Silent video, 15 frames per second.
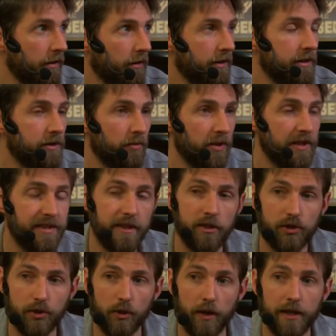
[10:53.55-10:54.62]
these will still
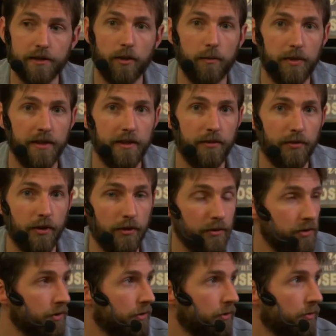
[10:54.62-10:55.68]
show as completed for you,
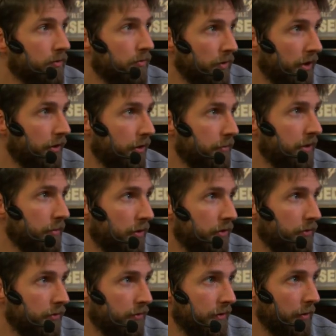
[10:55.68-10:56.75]
so you will not be able
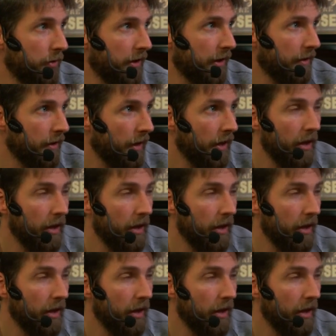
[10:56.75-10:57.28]
to do them again.